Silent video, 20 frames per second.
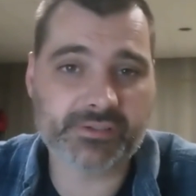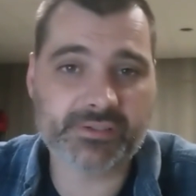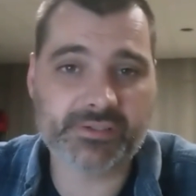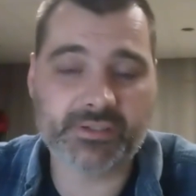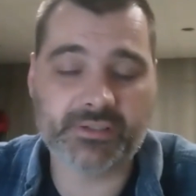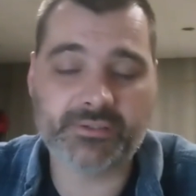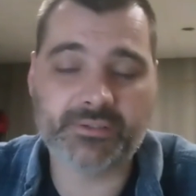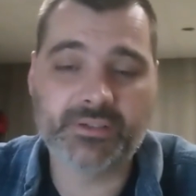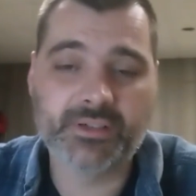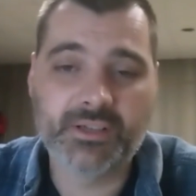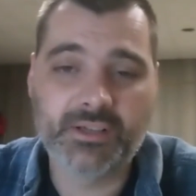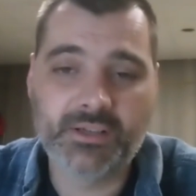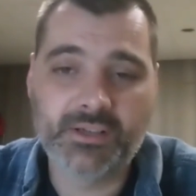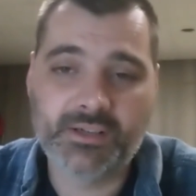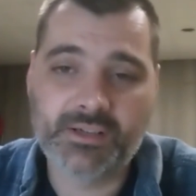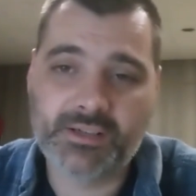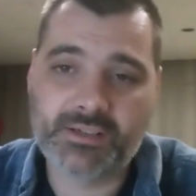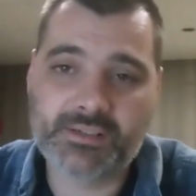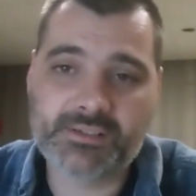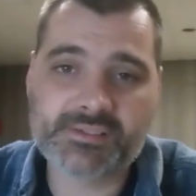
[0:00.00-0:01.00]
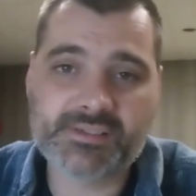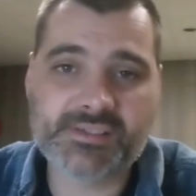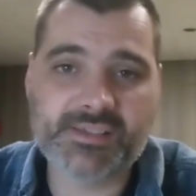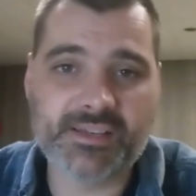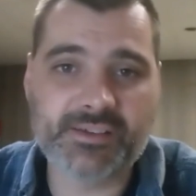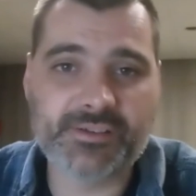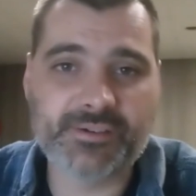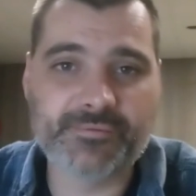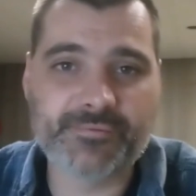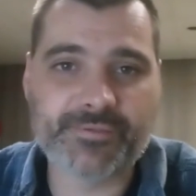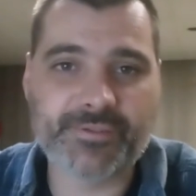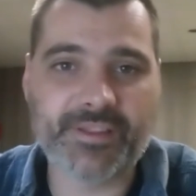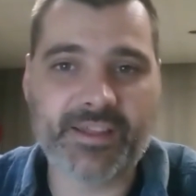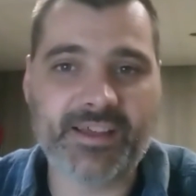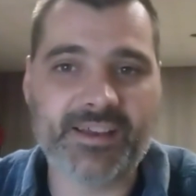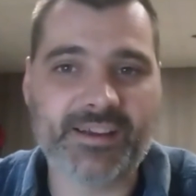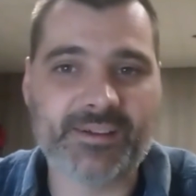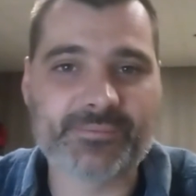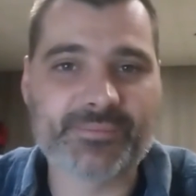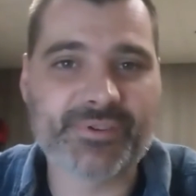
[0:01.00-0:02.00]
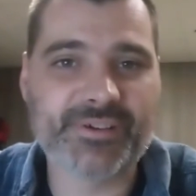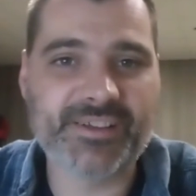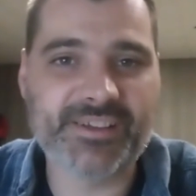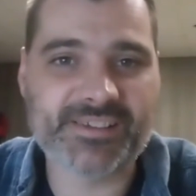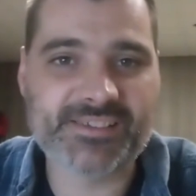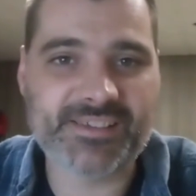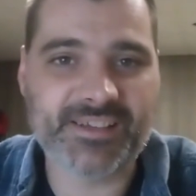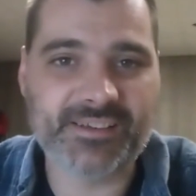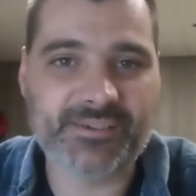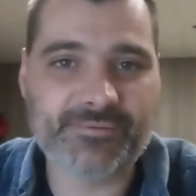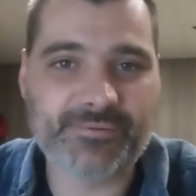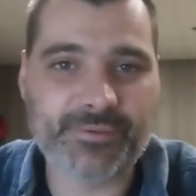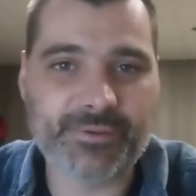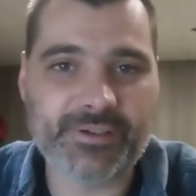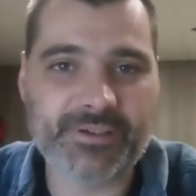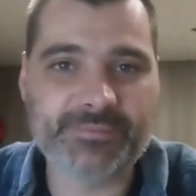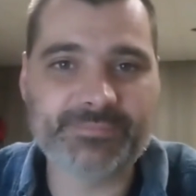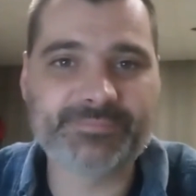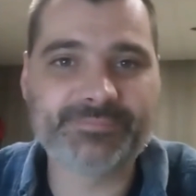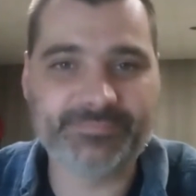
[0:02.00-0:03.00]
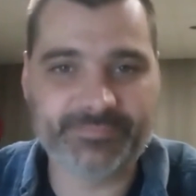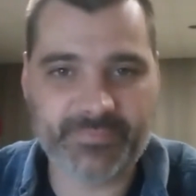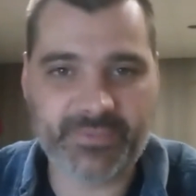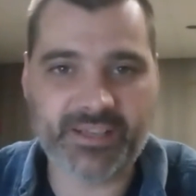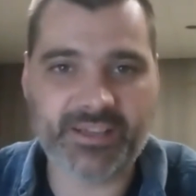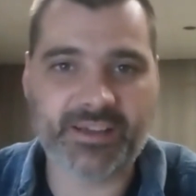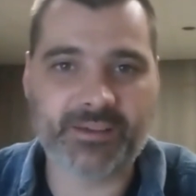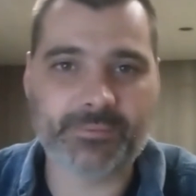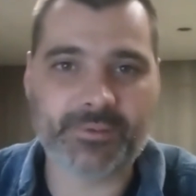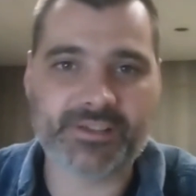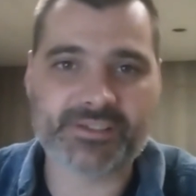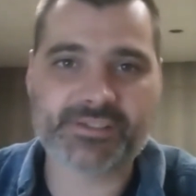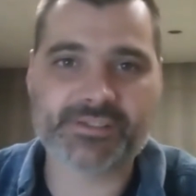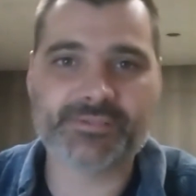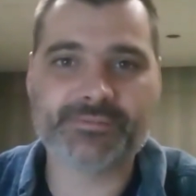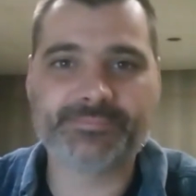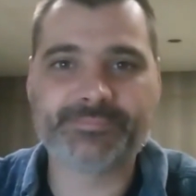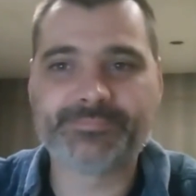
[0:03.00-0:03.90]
So stay tuned for that. I'm pretty excited for it. May God bless you.